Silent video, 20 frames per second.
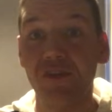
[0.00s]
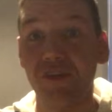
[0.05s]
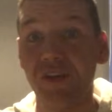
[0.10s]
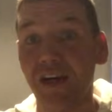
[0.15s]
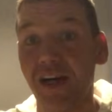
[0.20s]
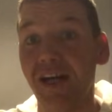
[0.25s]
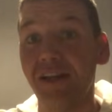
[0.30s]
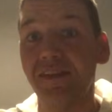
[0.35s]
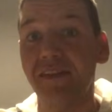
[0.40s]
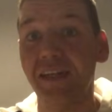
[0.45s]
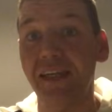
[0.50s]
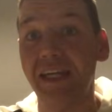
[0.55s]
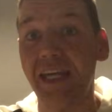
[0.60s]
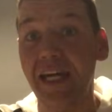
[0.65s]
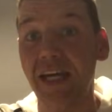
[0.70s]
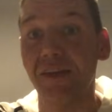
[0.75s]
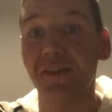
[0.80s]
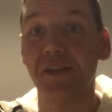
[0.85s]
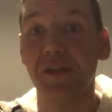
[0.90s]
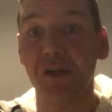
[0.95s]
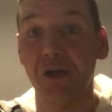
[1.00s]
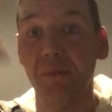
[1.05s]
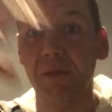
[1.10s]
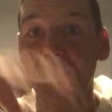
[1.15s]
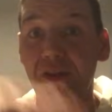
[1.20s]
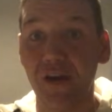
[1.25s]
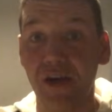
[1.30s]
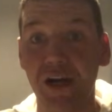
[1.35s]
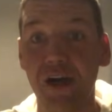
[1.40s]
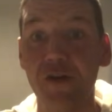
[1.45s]
So they had to get her to come
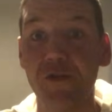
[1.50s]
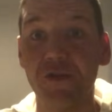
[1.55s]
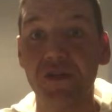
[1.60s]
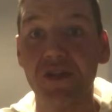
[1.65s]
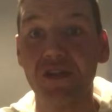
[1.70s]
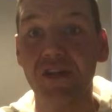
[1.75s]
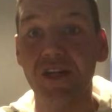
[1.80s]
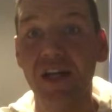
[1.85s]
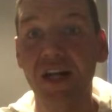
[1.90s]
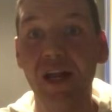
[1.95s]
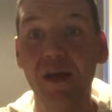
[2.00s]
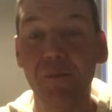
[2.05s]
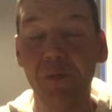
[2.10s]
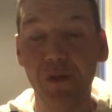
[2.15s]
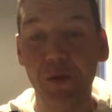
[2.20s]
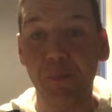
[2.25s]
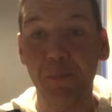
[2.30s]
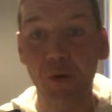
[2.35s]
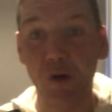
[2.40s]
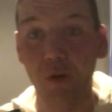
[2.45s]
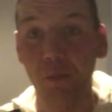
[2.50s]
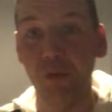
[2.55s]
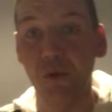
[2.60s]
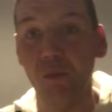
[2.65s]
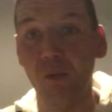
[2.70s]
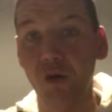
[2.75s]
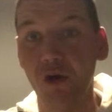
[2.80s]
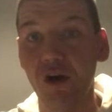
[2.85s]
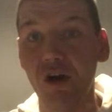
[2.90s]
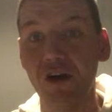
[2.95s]
to the house. But the
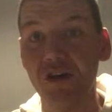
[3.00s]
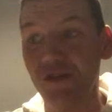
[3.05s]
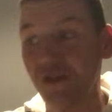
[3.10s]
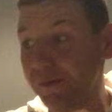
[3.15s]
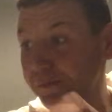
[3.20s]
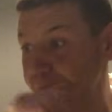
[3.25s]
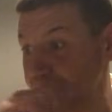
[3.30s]
problem was,